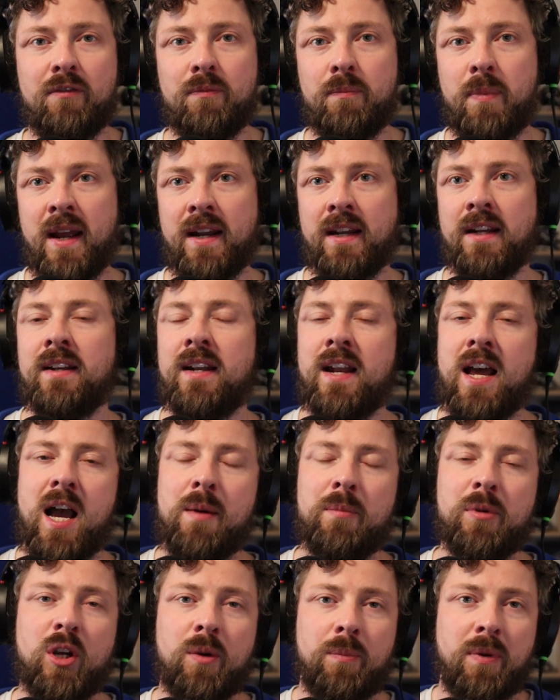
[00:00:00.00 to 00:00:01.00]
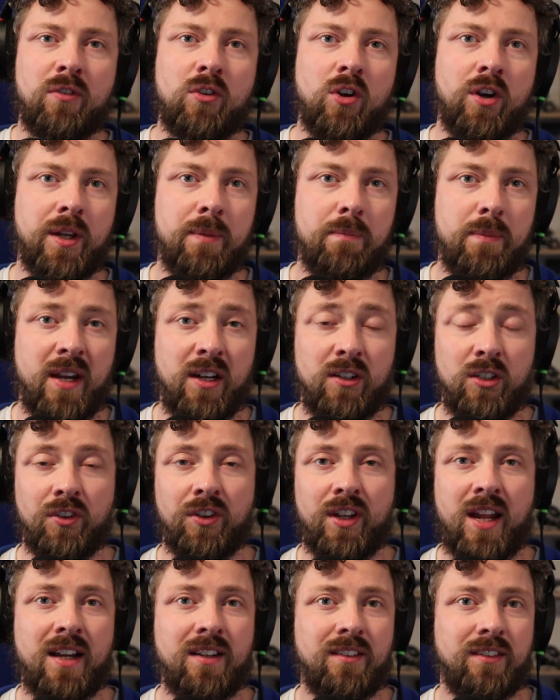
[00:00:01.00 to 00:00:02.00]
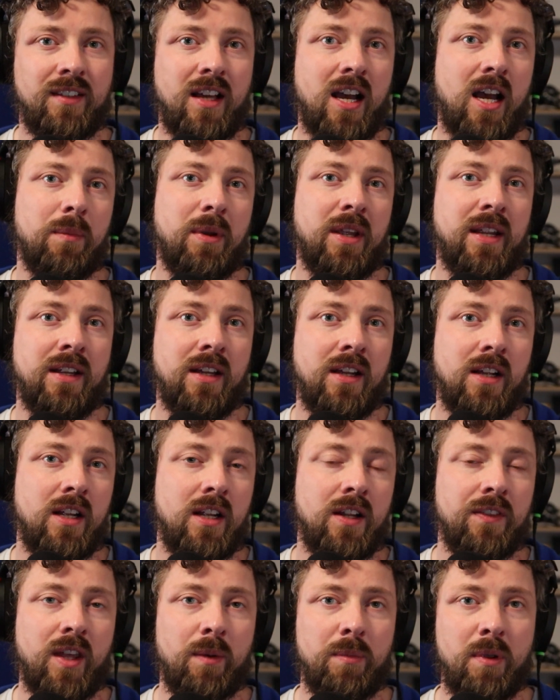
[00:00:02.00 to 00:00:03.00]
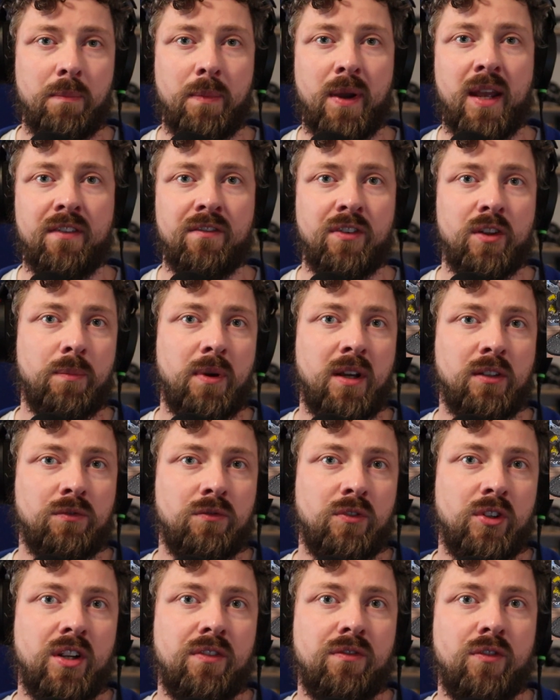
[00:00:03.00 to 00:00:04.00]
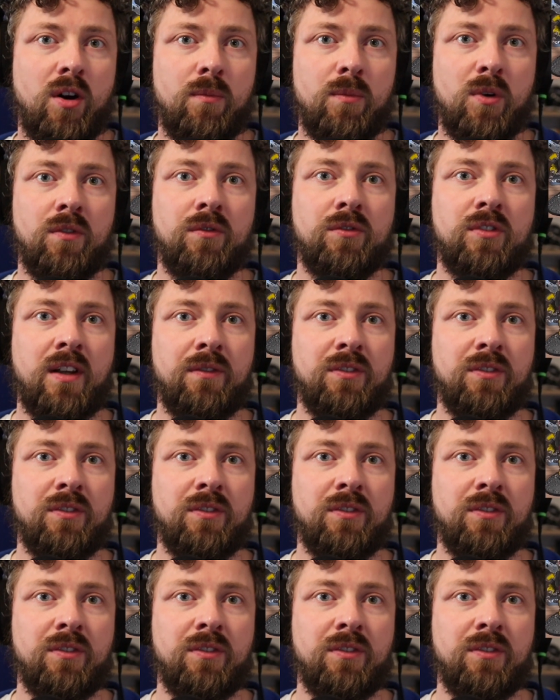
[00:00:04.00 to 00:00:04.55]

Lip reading: I've painted an army up. I've got an Imperial Knights army that I've been painting for the past 3 or 4 months.